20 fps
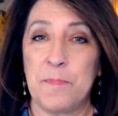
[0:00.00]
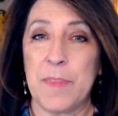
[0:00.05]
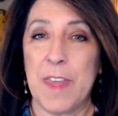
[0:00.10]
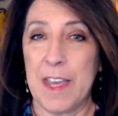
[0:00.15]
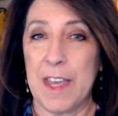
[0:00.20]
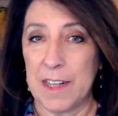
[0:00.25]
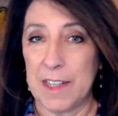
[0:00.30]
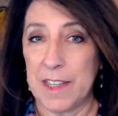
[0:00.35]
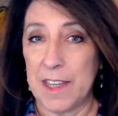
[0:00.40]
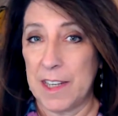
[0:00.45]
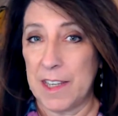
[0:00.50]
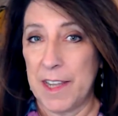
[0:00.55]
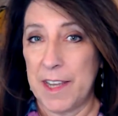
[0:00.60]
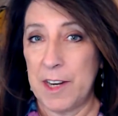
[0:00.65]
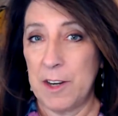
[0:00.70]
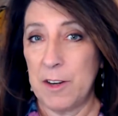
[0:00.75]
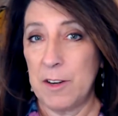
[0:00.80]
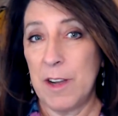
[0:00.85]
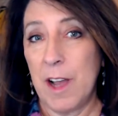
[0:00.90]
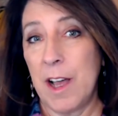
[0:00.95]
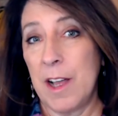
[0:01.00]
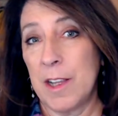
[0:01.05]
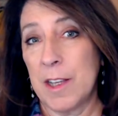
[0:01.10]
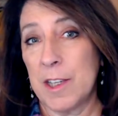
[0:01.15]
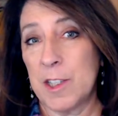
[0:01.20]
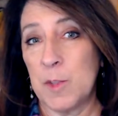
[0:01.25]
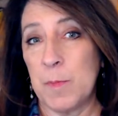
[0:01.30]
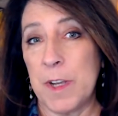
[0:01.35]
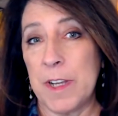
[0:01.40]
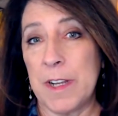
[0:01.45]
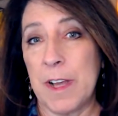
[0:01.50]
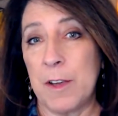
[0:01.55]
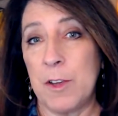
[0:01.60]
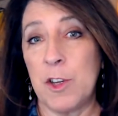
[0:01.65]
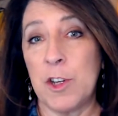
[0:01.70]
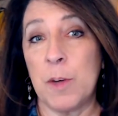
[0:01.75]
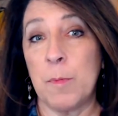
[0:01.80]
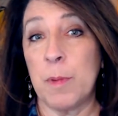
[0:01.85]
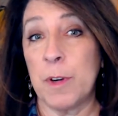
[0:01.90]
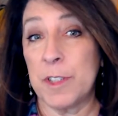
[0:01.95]
And a little later, I'll explain how
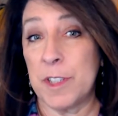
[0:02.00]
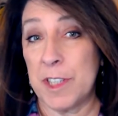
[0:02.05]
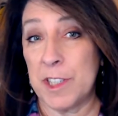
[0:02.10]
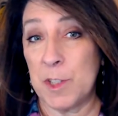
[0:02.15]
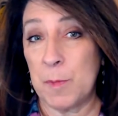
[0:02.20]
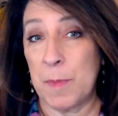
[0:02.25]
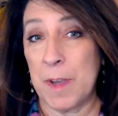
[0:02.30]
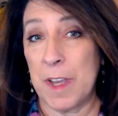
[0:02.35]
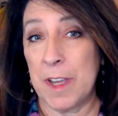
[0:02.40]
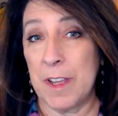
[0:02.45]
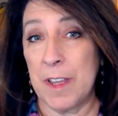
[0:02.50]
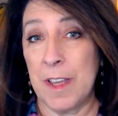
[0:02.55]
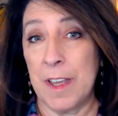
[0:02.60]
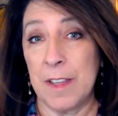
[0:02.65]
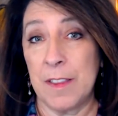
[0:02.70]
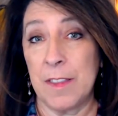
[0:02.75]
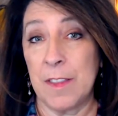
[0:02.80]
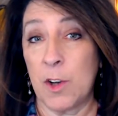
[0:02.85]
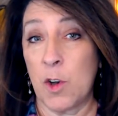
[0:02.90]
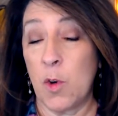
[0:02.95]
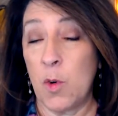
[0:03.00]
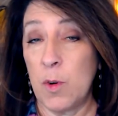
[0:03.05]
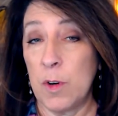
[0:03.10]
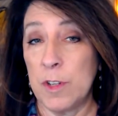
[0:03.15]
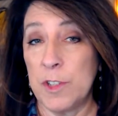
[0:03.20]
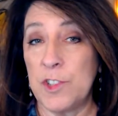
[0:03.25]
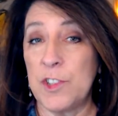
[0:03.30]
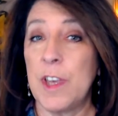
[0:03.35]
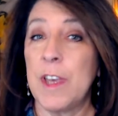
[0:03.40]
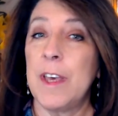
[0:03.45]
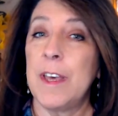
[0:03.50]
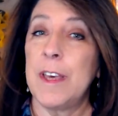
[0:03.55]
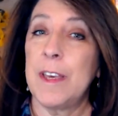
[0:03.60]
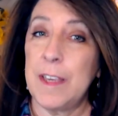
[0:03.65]
you can participate in the course,